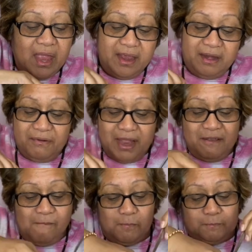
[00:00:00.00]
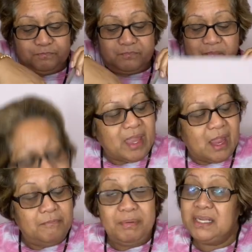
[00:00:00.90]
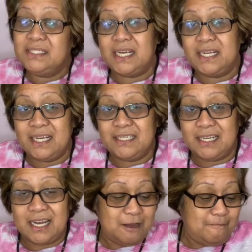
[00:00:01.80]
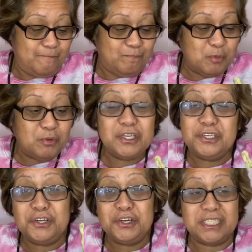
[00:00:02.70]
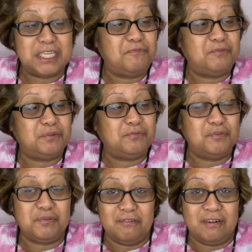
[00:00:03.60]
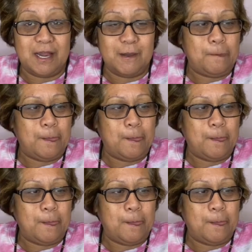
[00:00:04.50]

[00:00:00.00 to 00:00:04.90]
Anyway, being Sunday today, what did you guys have for kongai?